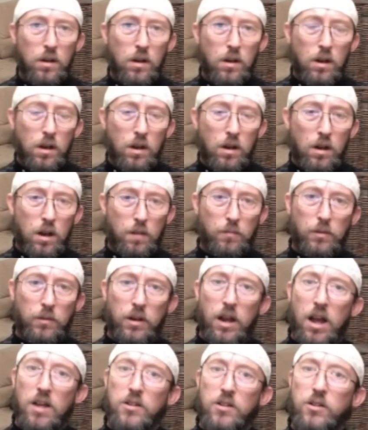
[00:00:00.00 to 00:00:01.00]
I'm going to
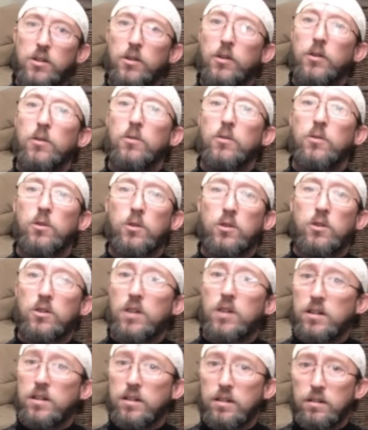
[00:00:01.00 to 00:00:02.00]
ask you to use your
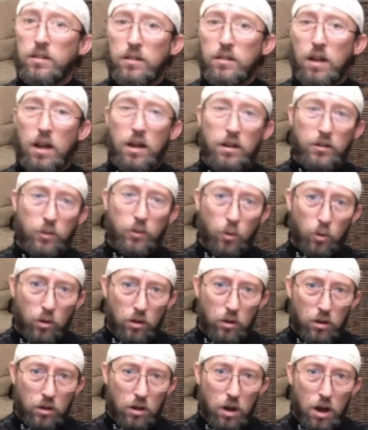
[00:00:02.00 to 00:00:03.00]
senses and
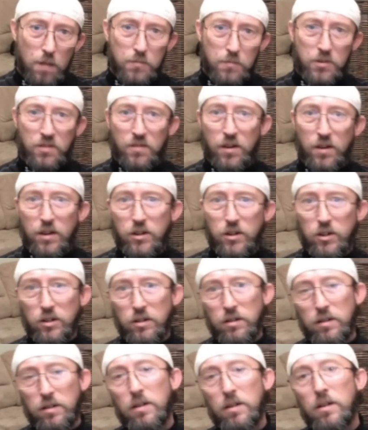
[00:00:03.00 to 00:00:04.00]
your observation
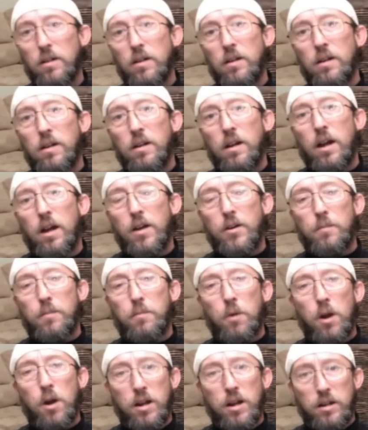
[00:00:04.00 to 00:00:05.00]
and your
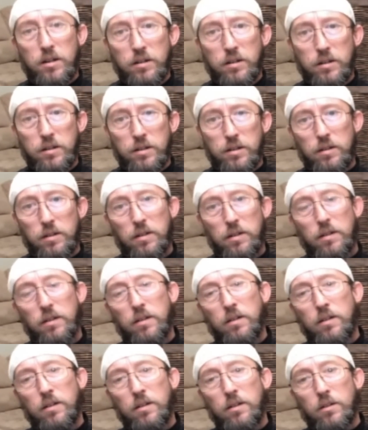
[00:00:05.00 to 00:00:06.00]
brains
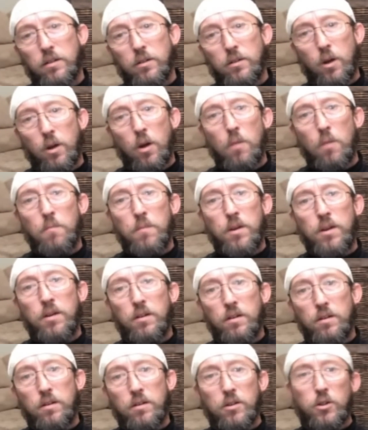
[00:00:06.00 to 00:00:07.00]
to help me
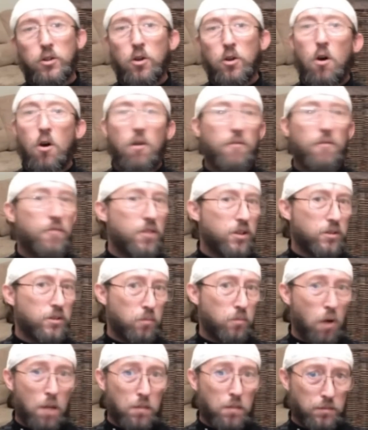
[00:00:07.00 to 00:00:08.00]
solve this problem.